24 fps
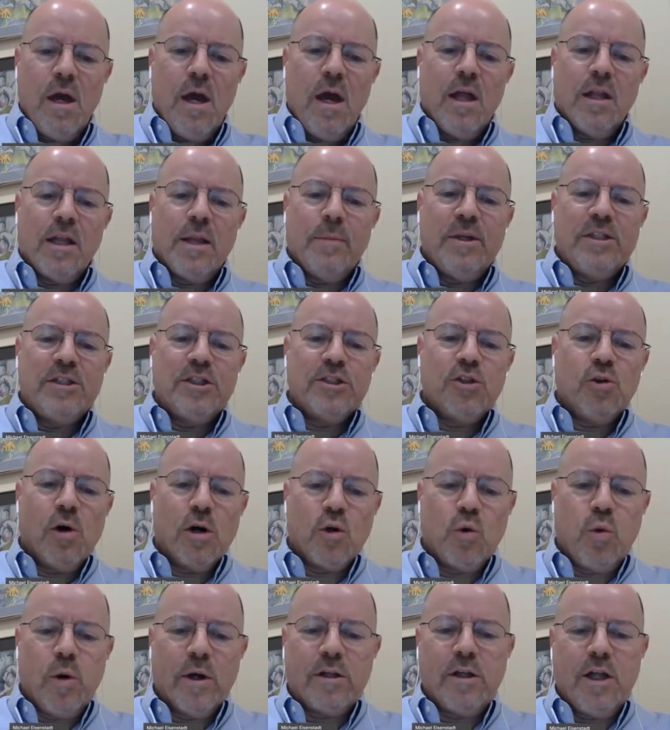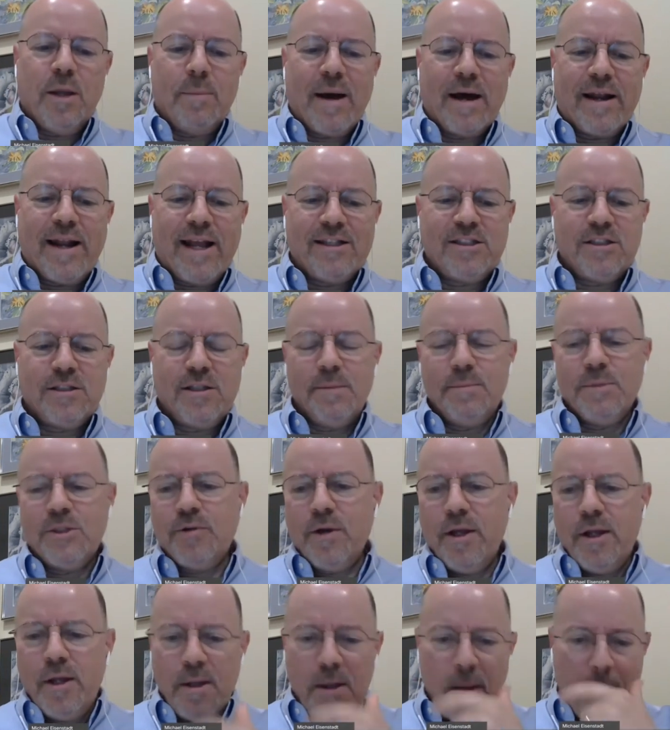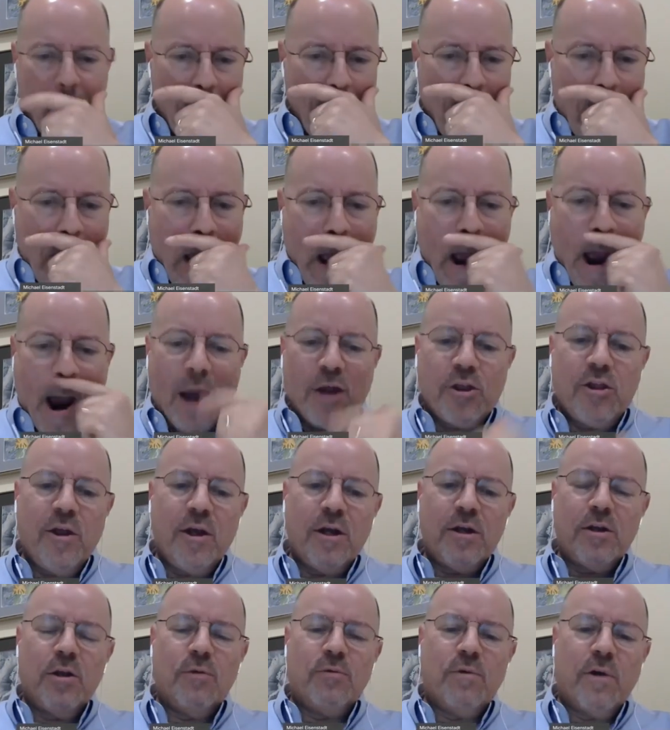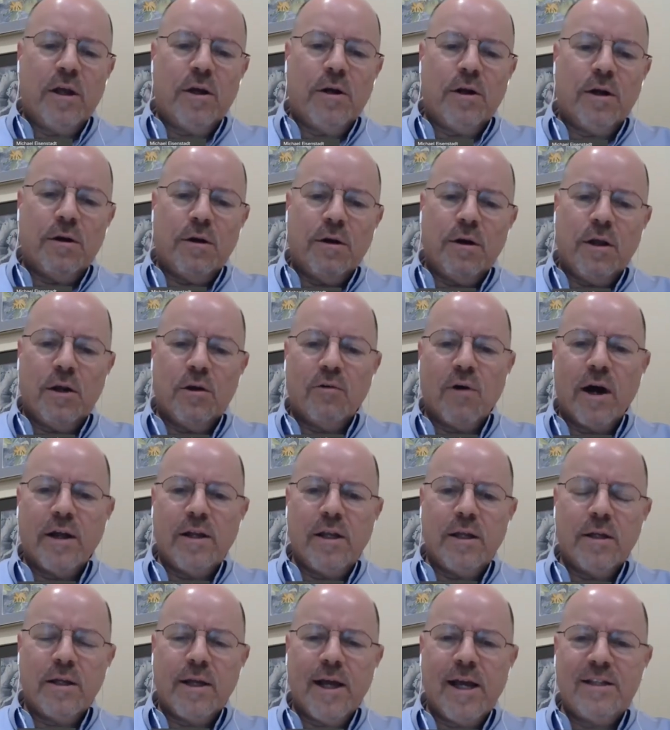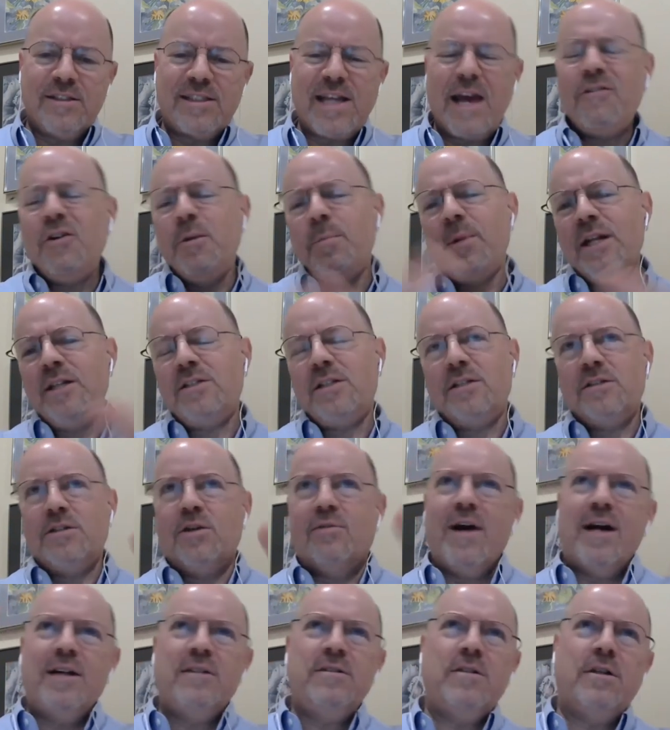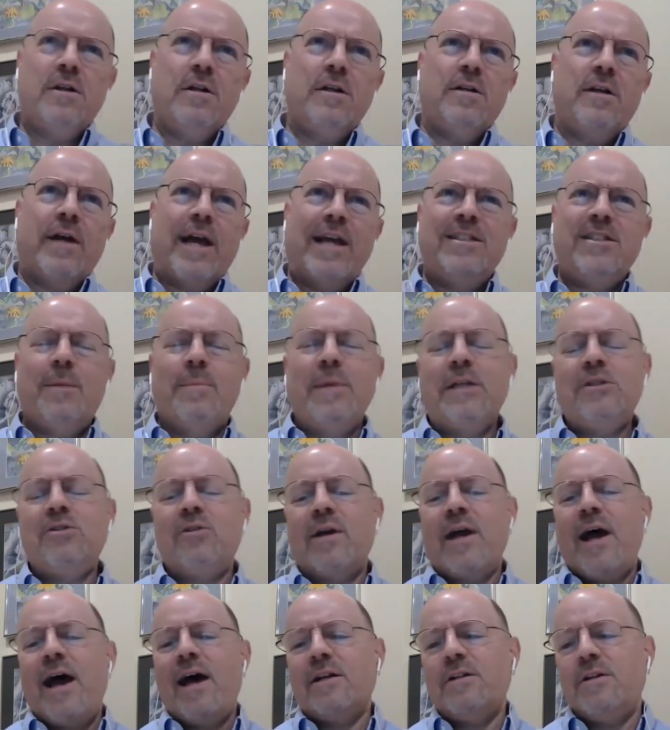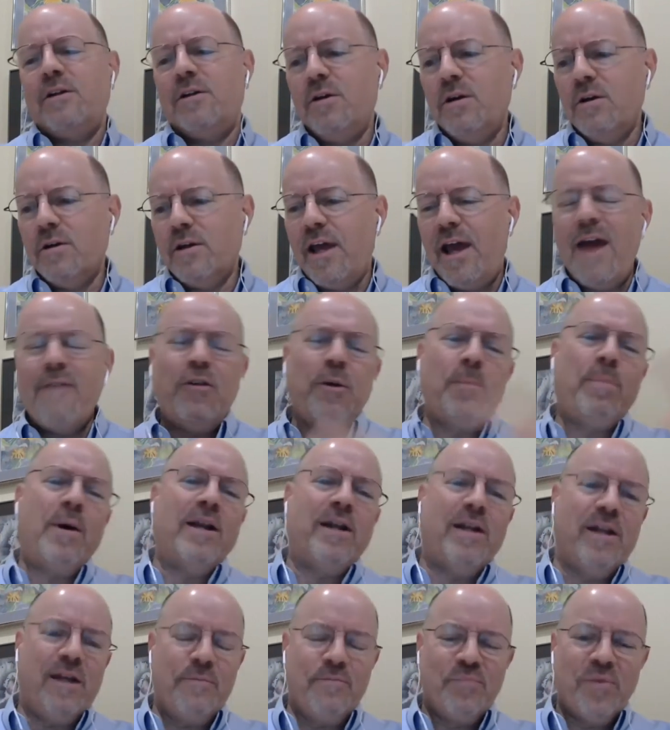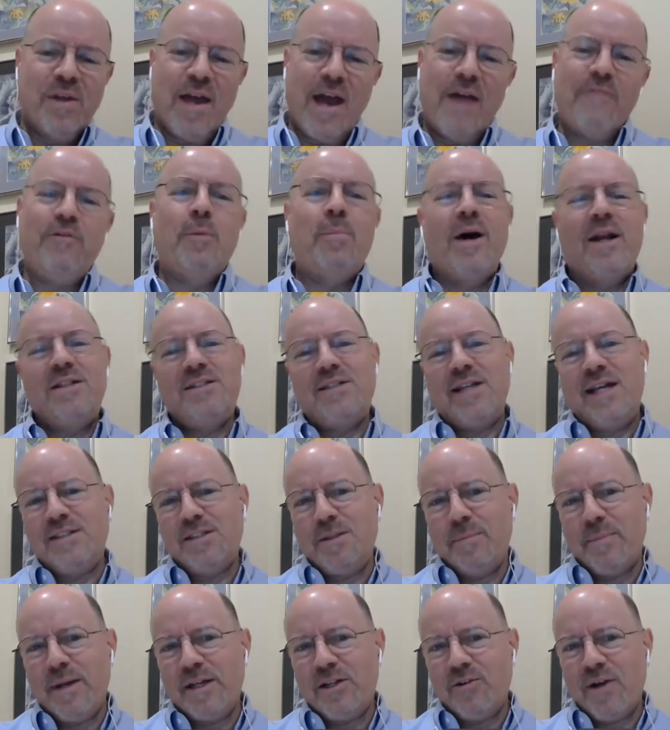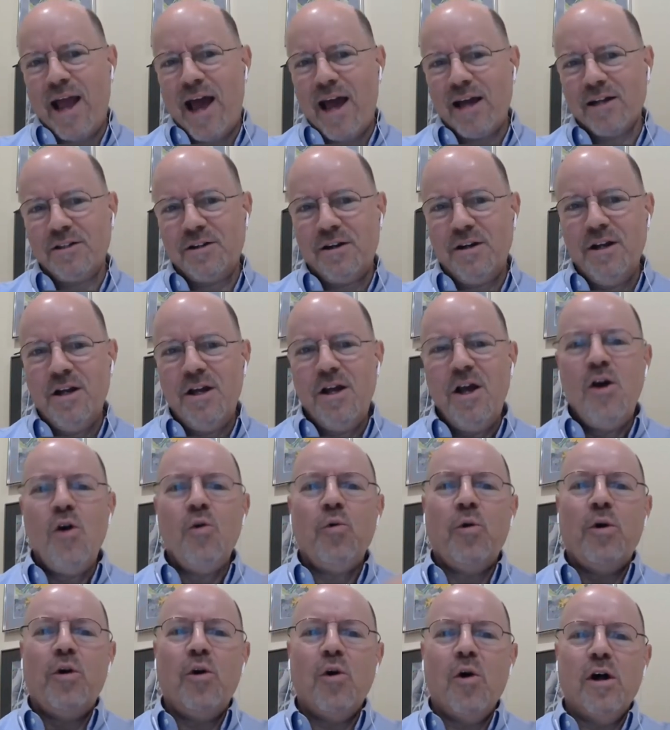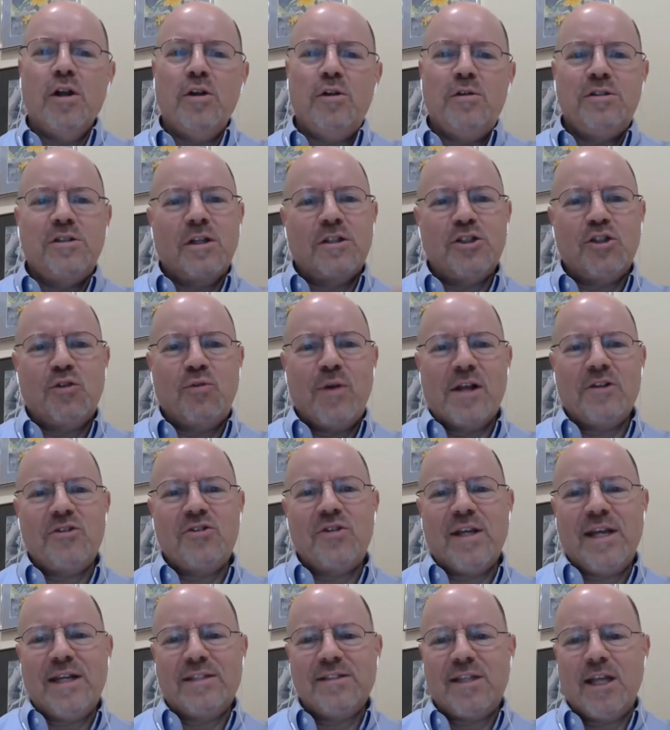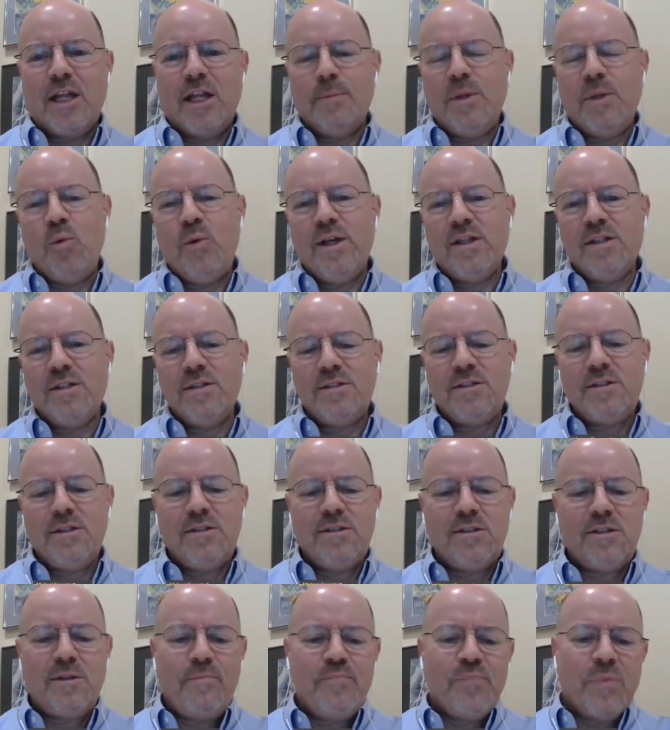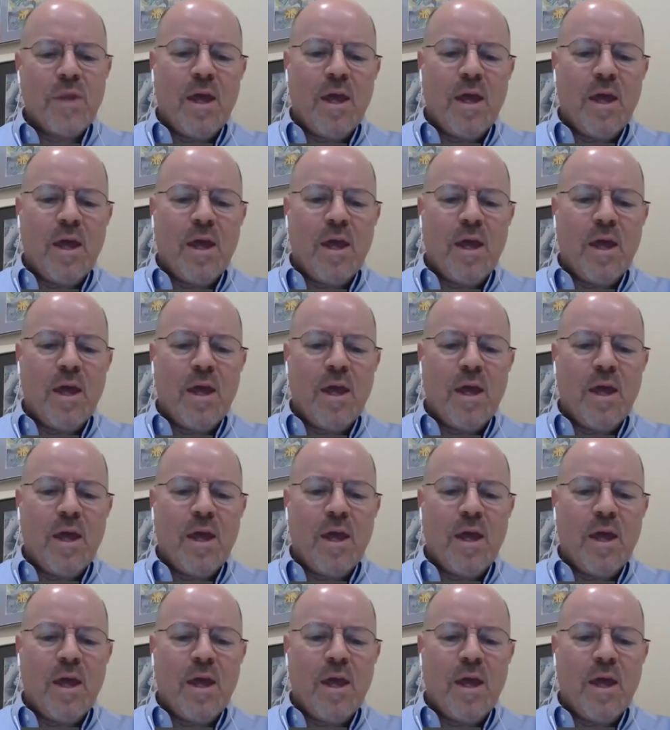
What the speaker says: Let me just talk quickly about asymmetry. I think in the Iranian case, everybody says Iran's an asymmetric actor. Okay, everybody's asymmetric actor. We all use our strengths against enemy weaknesses